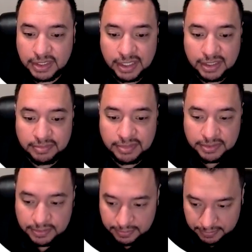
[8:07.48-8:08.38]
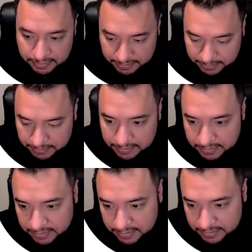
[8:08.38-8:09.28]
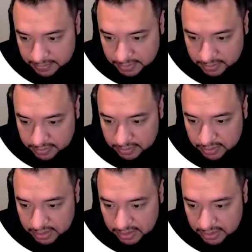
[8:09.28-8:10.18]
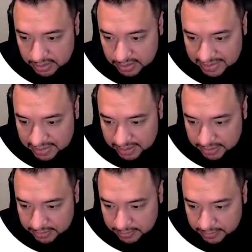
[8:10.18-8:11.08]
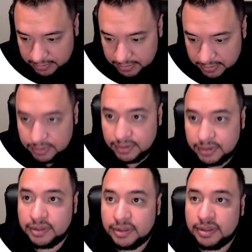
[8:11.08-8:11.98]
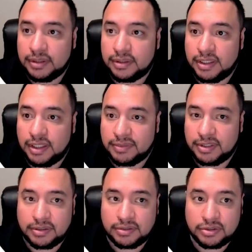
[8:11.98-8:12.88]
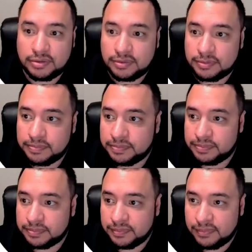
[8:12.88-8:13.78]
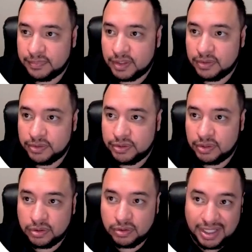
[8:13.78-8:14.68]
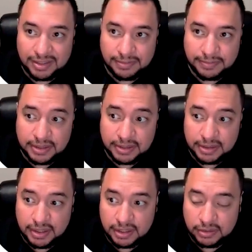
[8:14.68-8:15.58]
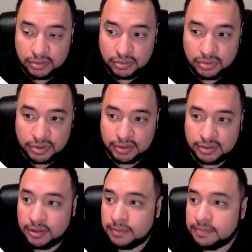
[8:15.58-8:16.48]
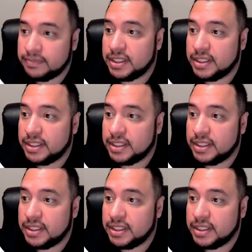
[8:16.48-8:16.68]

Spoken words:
admin. So you can click here on the admin console, or you can go to admin.google.com,